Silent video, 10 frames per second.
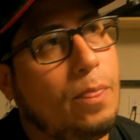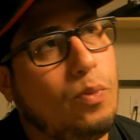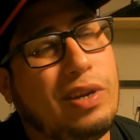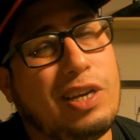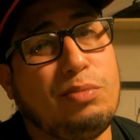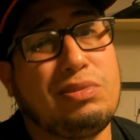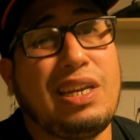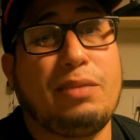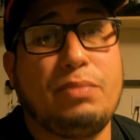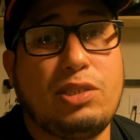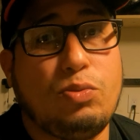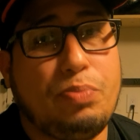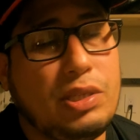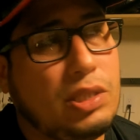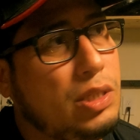when it comes to like
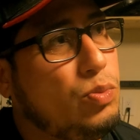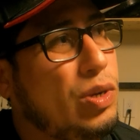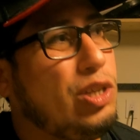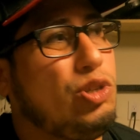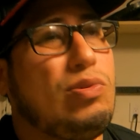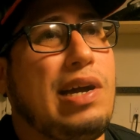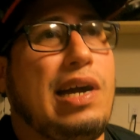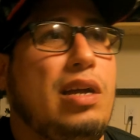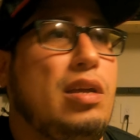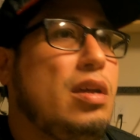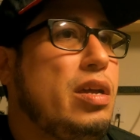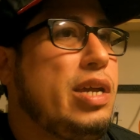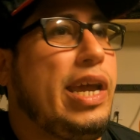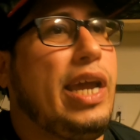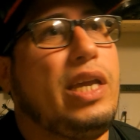Mitsubishi, well, you got
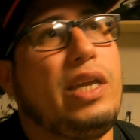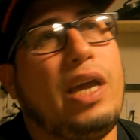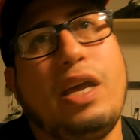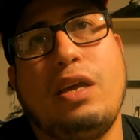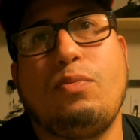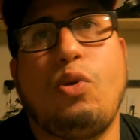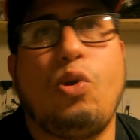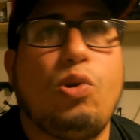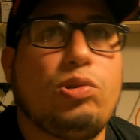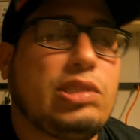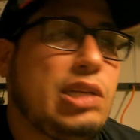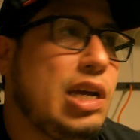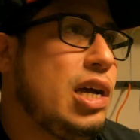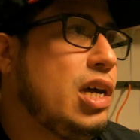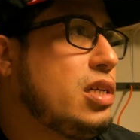AM, Hall
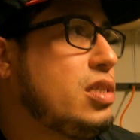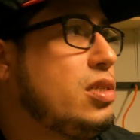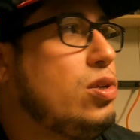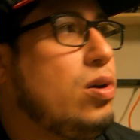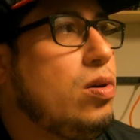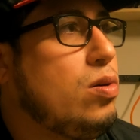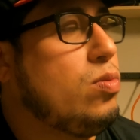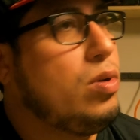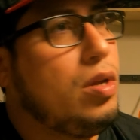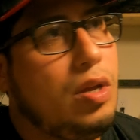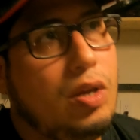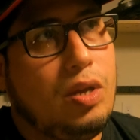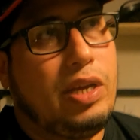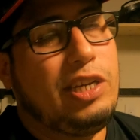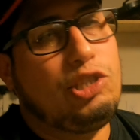Tech, you know,
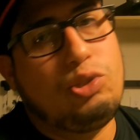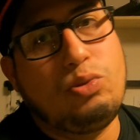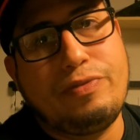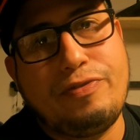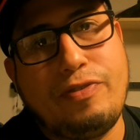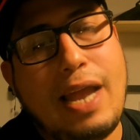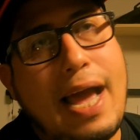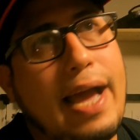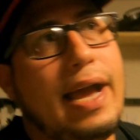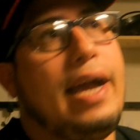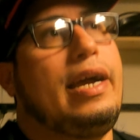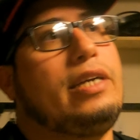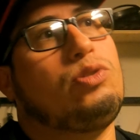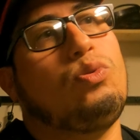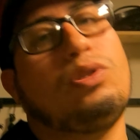ECU
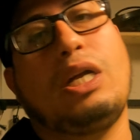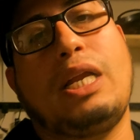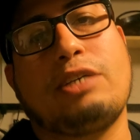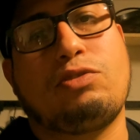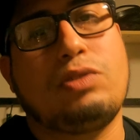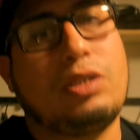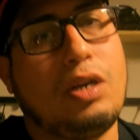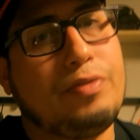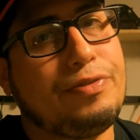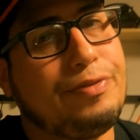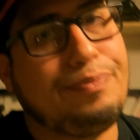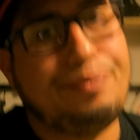Flash, all the other extra stuff.